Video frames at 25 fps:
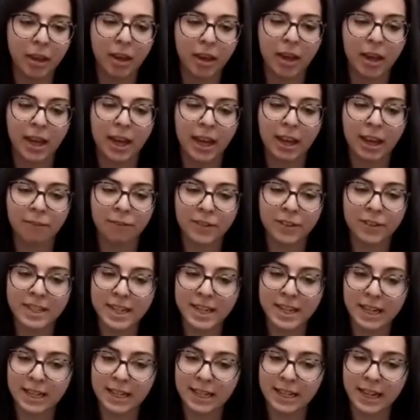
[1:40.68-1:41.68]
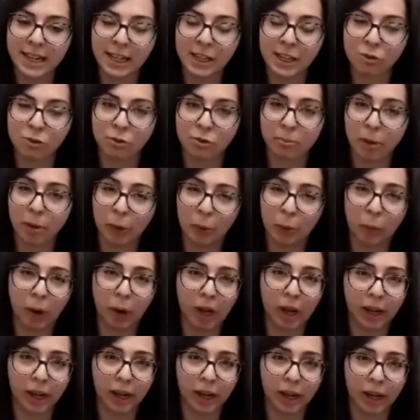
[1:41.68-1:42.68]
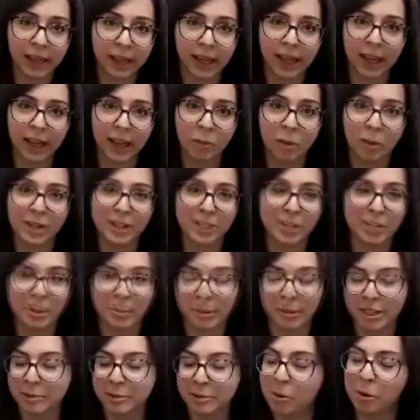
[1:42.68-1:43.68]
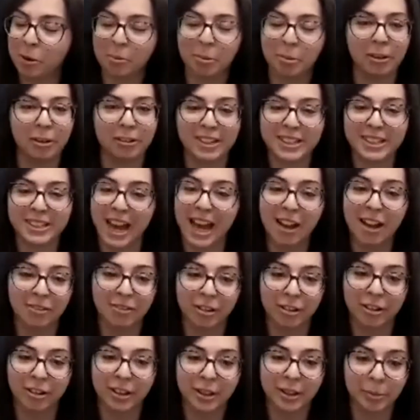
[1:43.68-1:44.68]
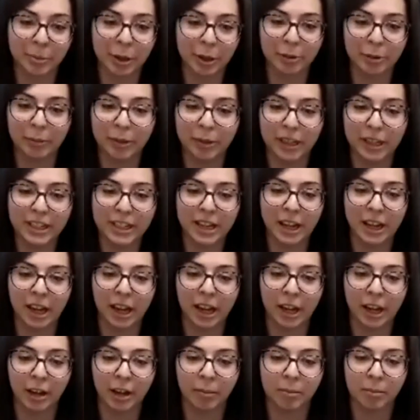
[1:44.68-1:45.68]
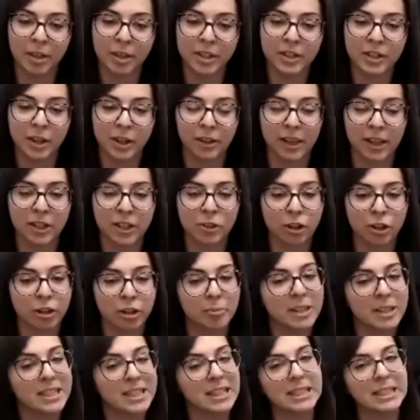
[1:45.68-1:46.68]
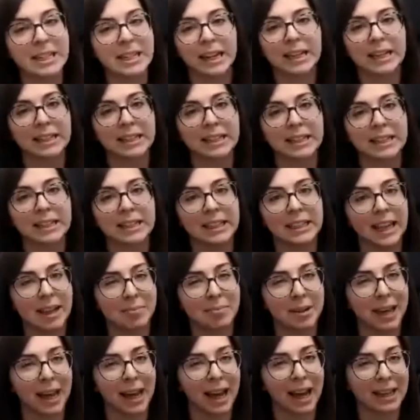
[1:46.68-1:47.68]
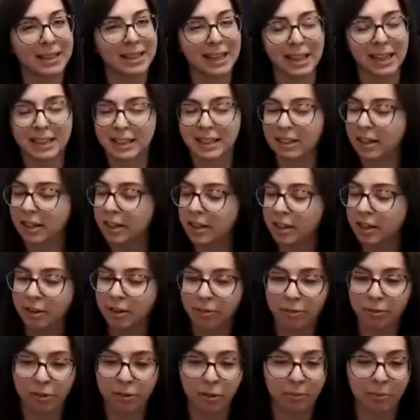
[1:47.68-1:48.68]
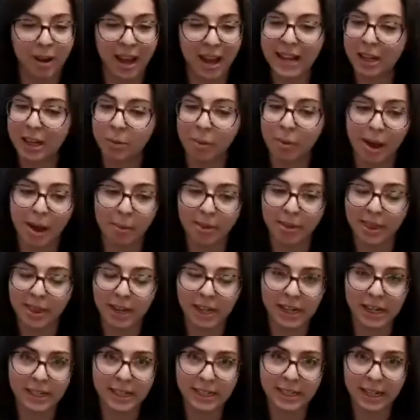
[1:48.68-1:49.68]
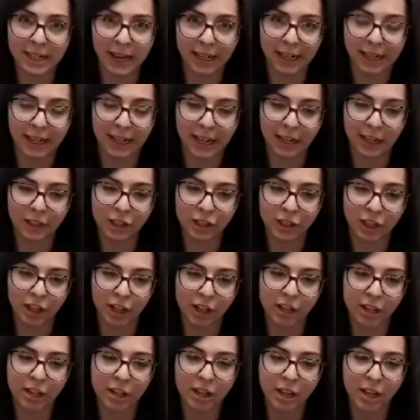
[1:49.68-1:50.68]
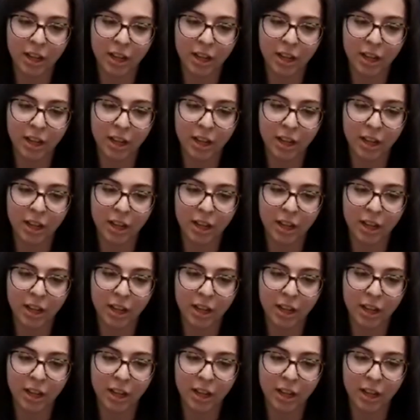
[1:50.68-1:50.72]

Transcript: It facilitates remote working, which is as popular as ever at the moment, so that documents and data can be accessed from anywhere with an internet connection.